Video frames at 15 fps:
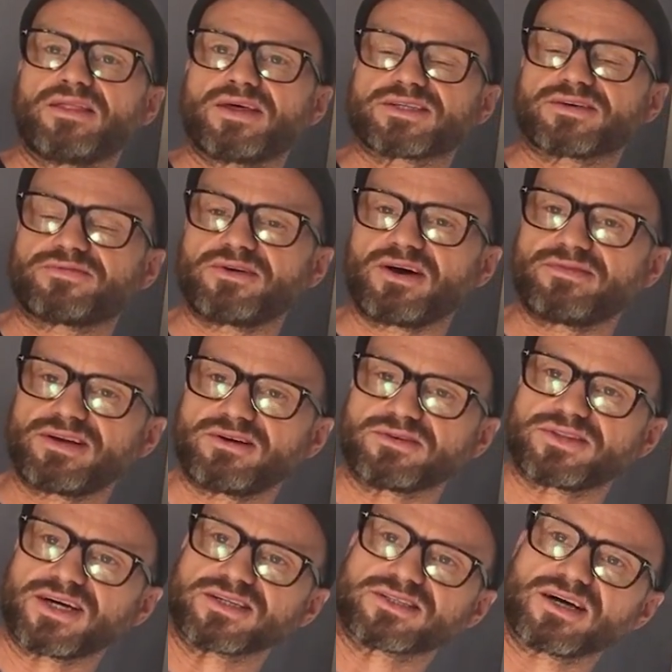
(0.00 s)
There's a few other little
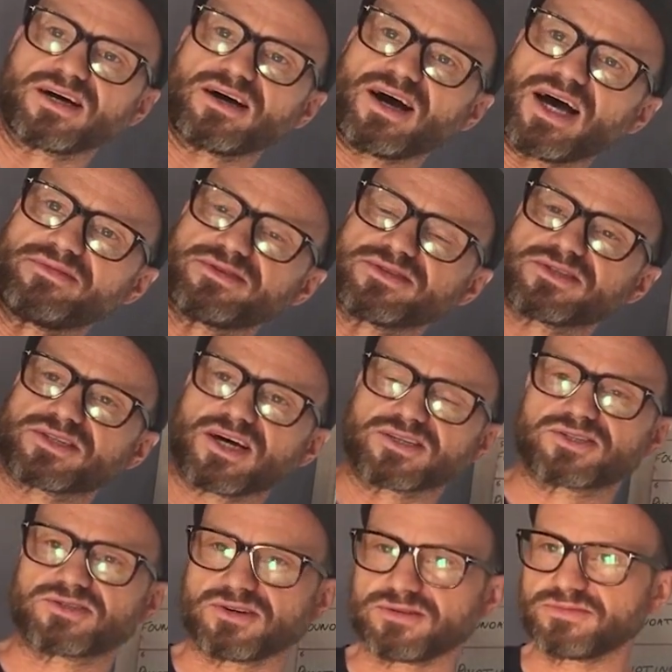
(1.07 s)
things that I haven't
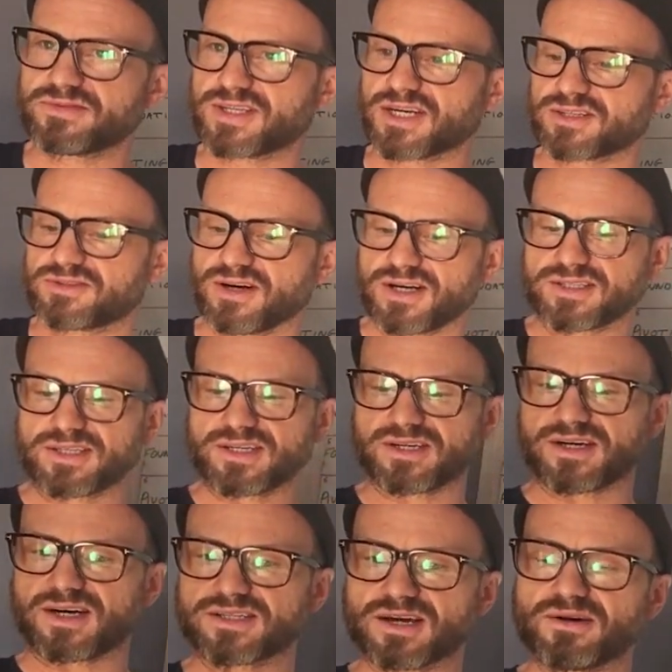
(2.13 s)
touched on with texturizing, and
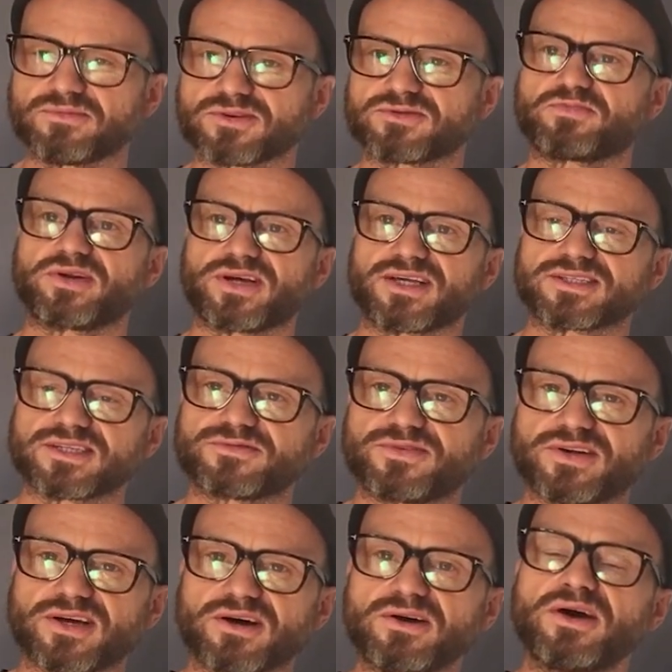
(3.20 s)
I don't want to put it into this
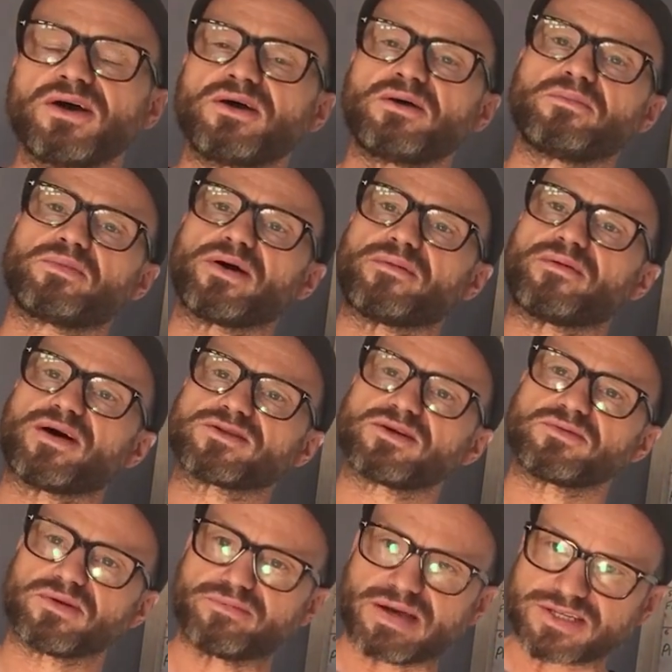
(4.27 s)
video, but I
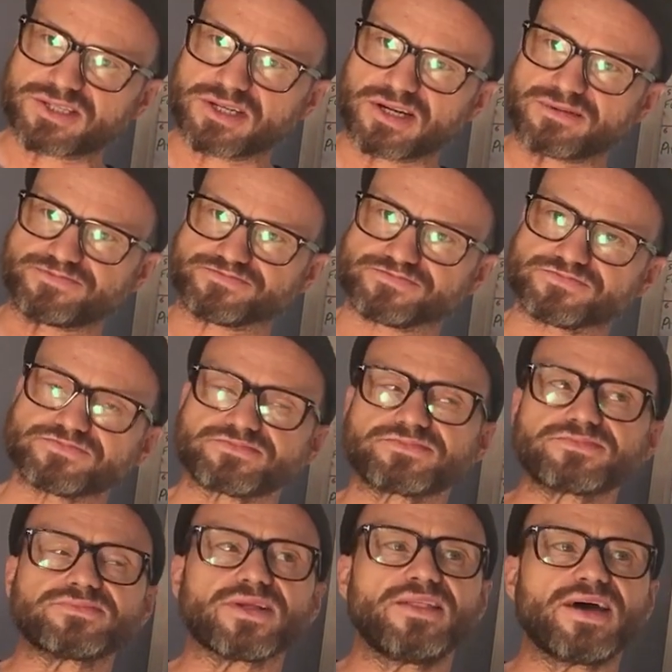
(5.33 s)
do want to mention it.
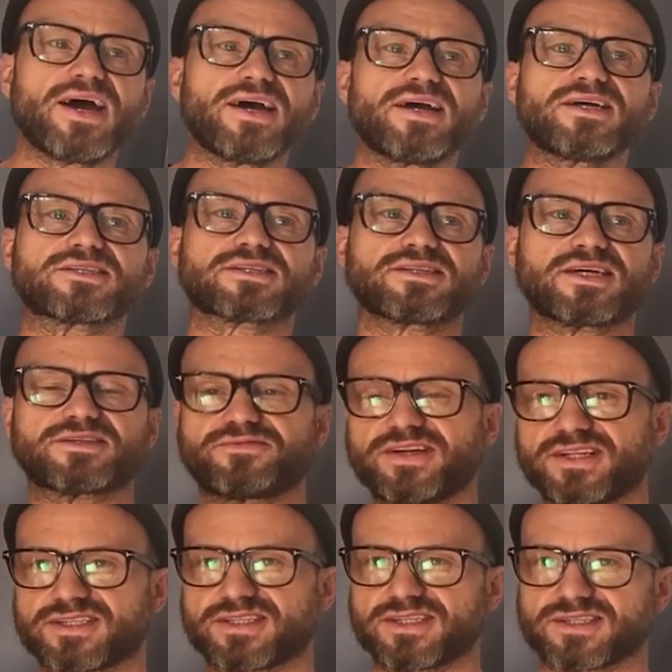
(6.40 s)
And that is, there's
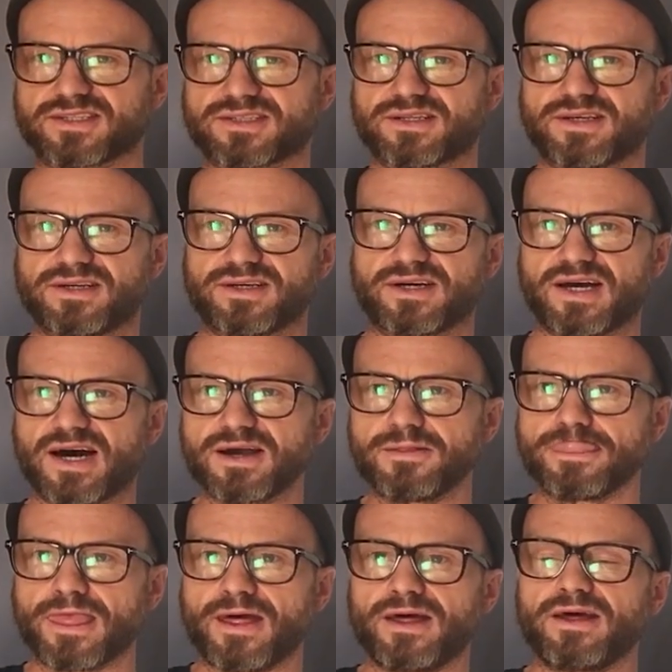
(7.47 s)
thinning scissors, okay?